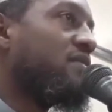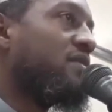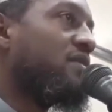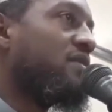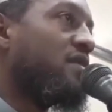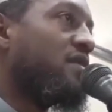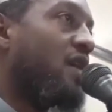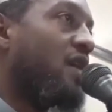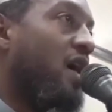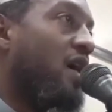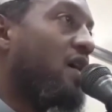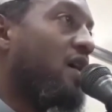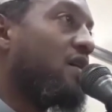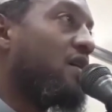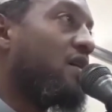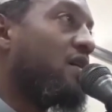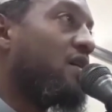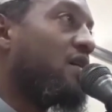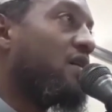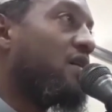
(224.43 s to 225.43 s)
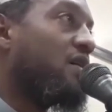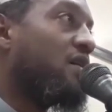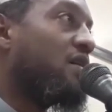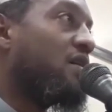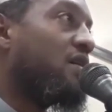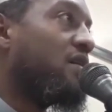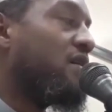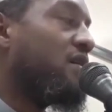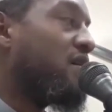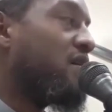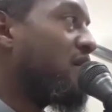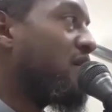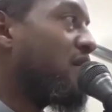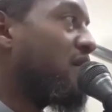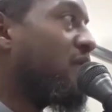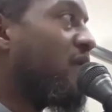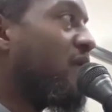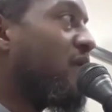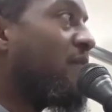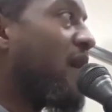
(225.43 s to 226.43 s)
Right?
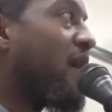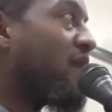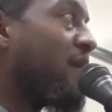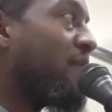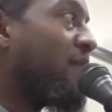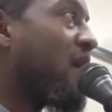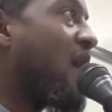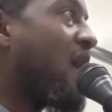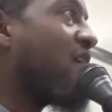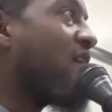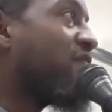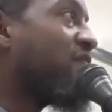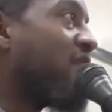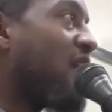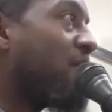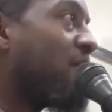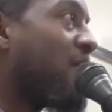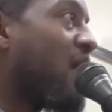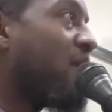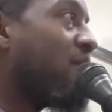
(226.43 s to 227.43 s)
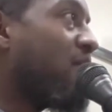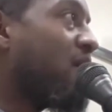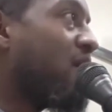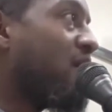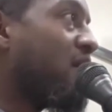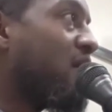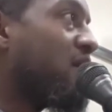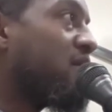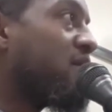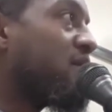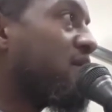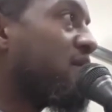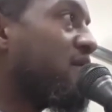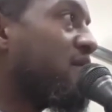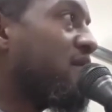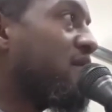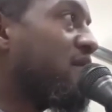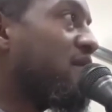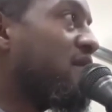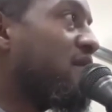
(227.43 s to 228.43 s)
But our fight might be
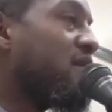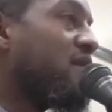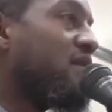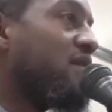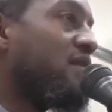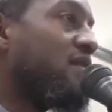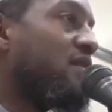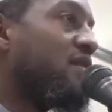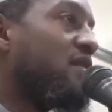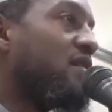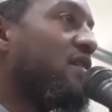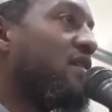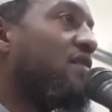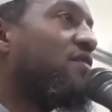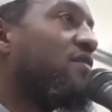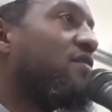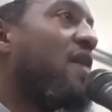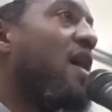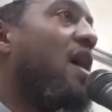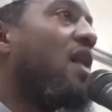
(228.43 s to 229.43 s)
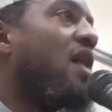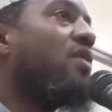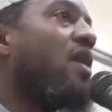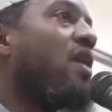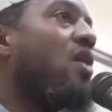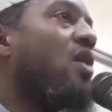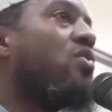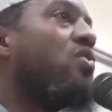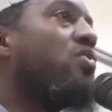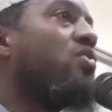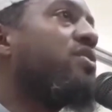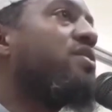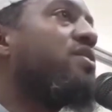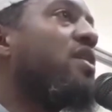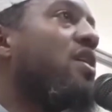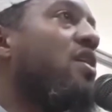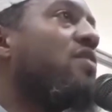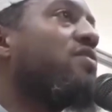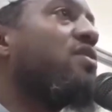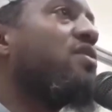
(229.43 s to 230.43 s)
against following our own
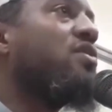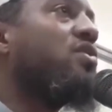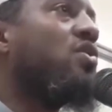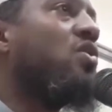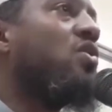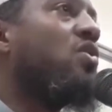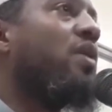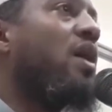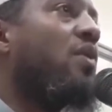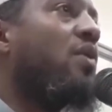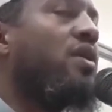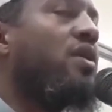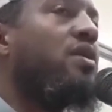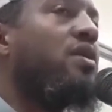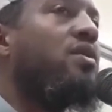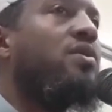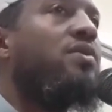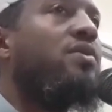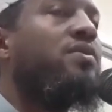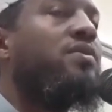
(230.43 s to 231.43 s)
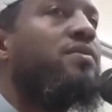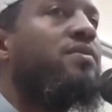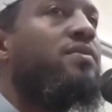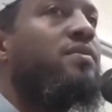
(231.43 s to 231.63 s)
selves and doing what I want to do.